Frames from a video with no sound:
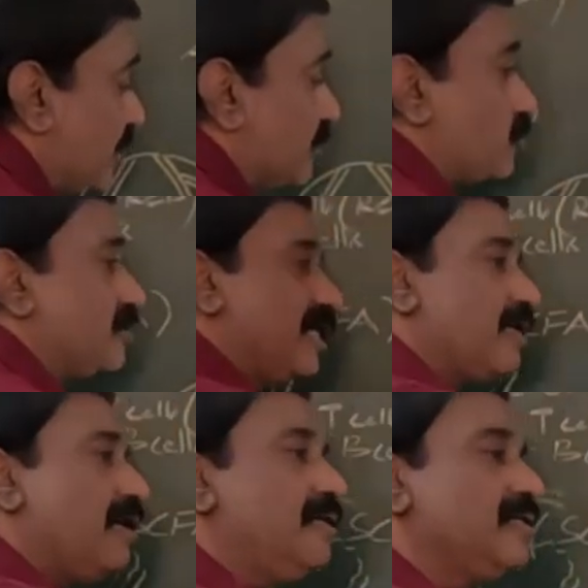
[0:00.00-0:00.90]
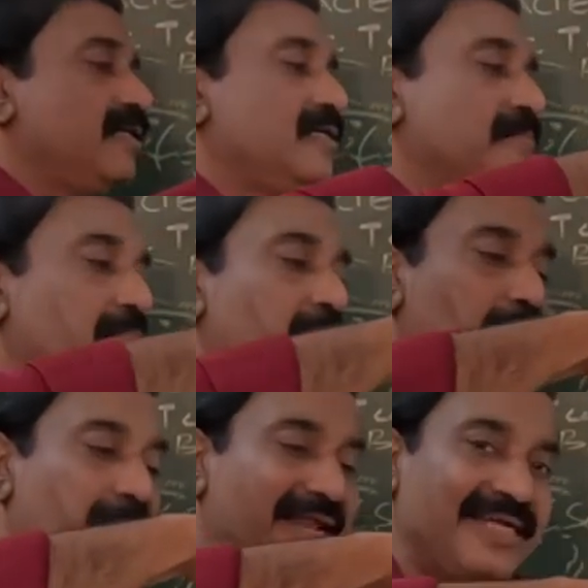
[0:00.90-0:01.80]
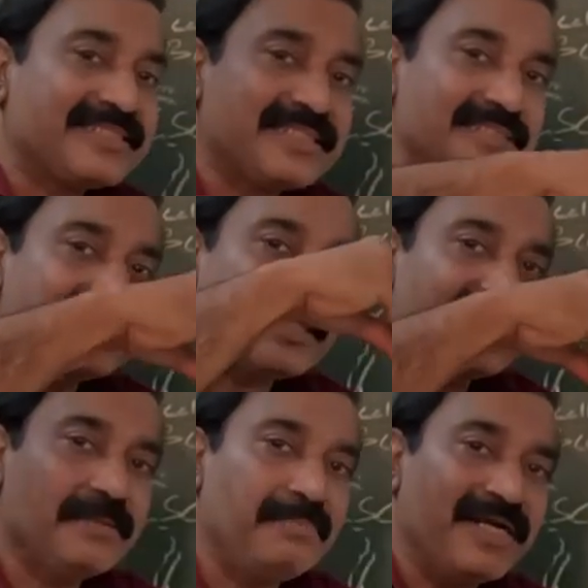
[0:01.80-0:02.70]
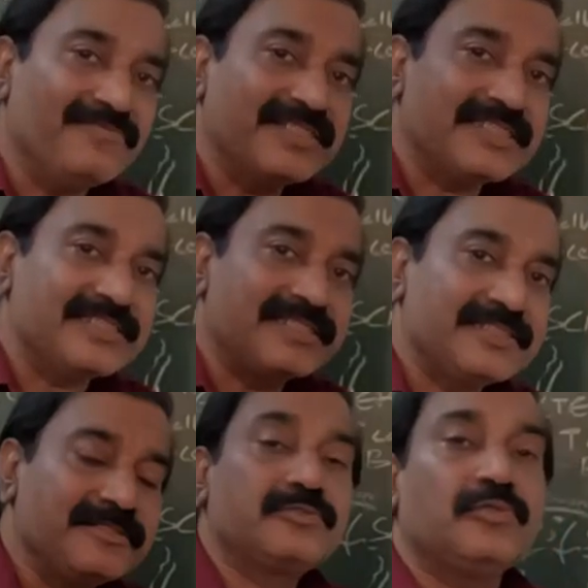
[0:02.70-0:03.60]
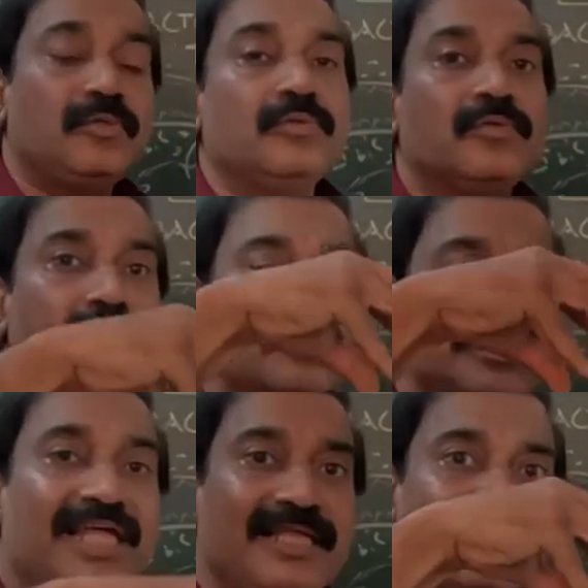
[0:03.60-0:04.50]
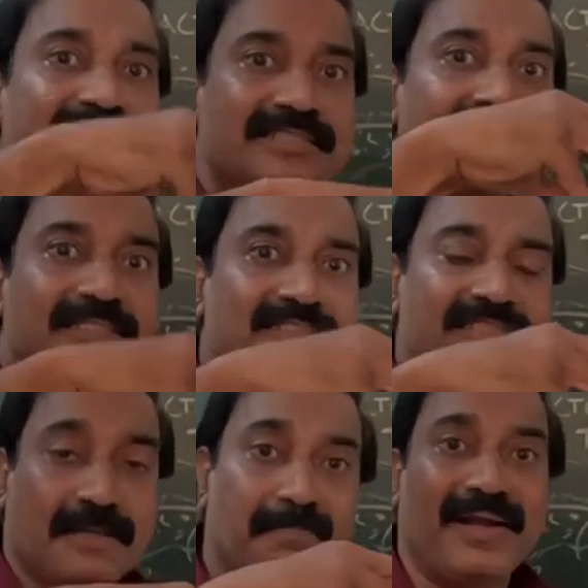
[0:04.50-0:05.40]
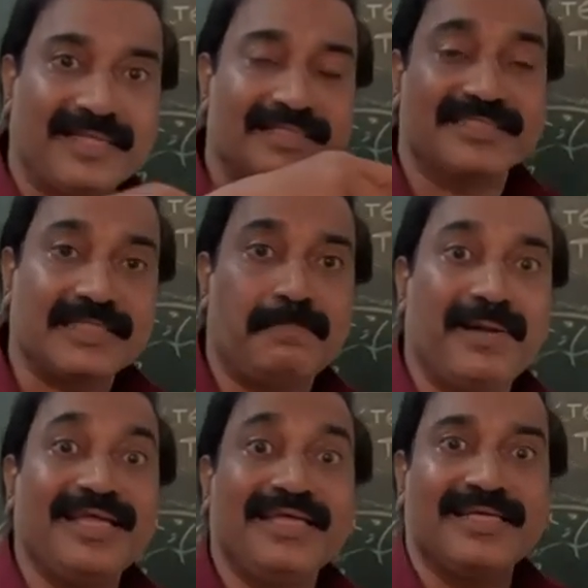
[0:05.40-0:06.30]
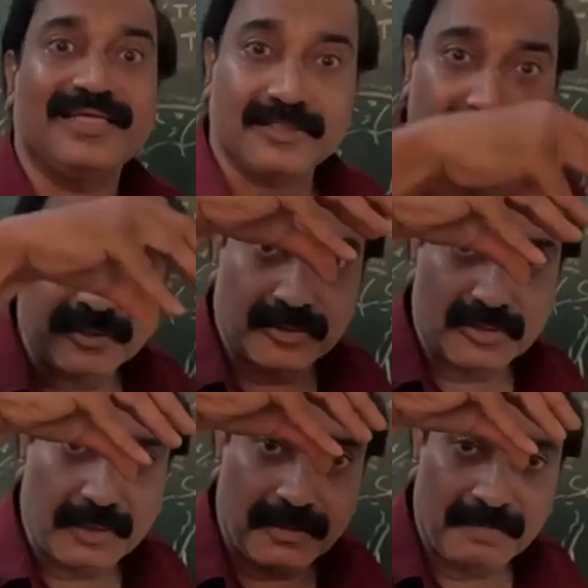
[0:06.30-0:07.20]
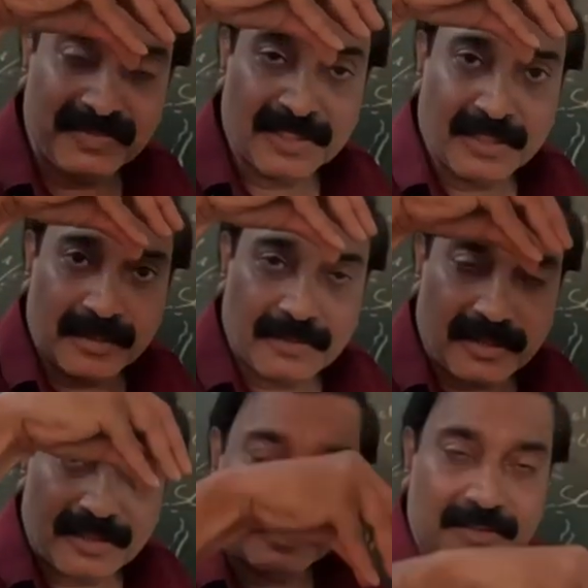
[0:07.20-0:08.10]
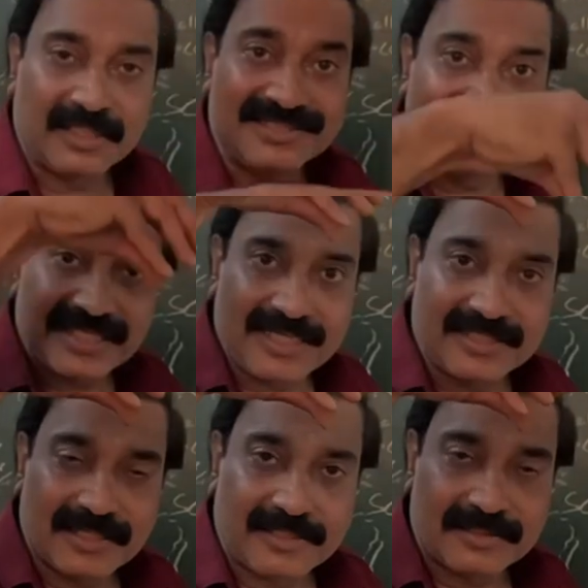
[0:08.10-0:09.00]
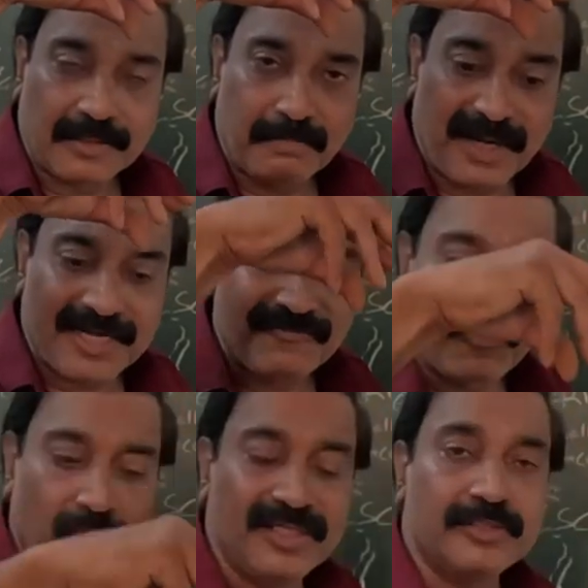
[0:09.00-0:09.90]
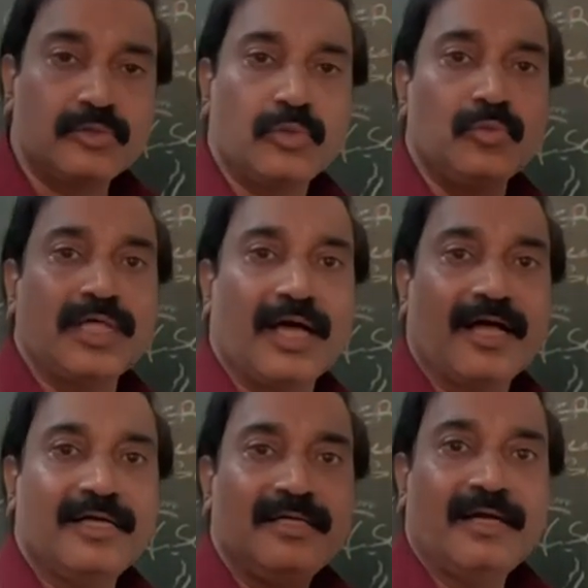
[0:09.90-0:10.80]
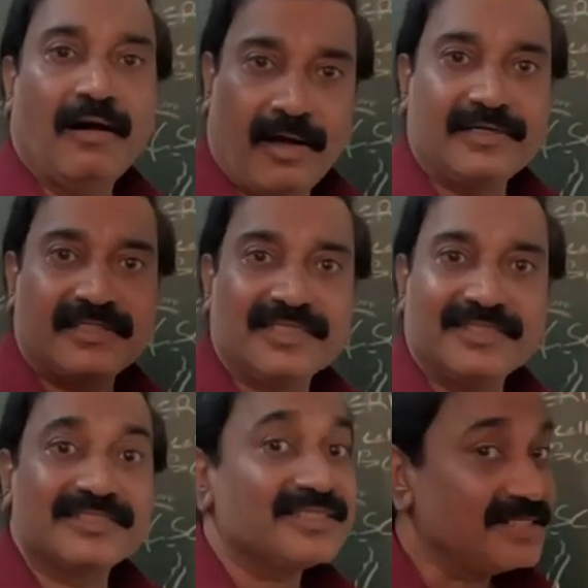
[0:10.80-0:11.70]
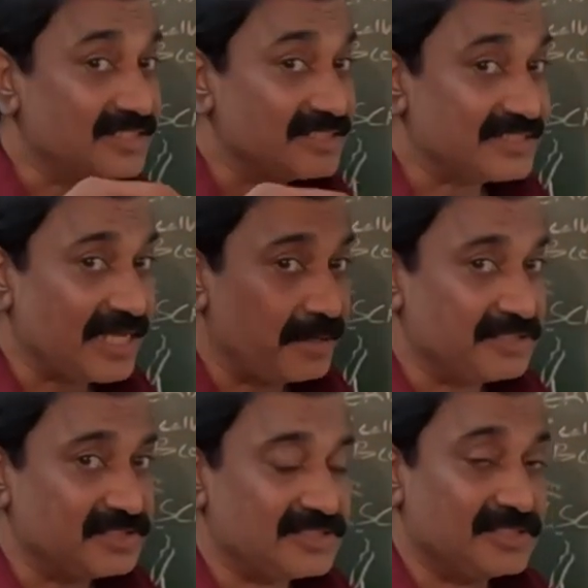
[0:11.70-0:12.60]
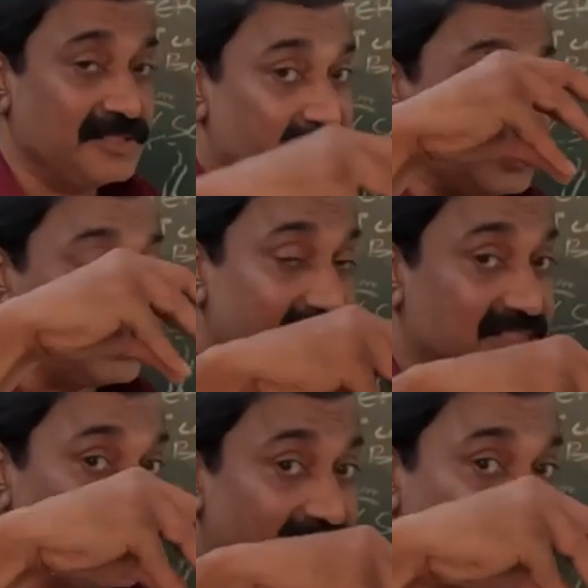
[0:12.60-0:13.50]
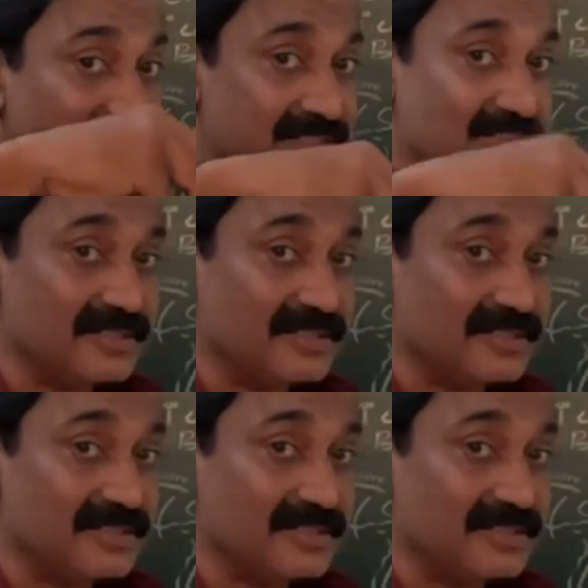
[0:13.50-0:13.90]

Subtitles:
So there are plaques inside the blood vessels. So there is the supply to the inside the blood flowing through the arteries, it is damaged. It is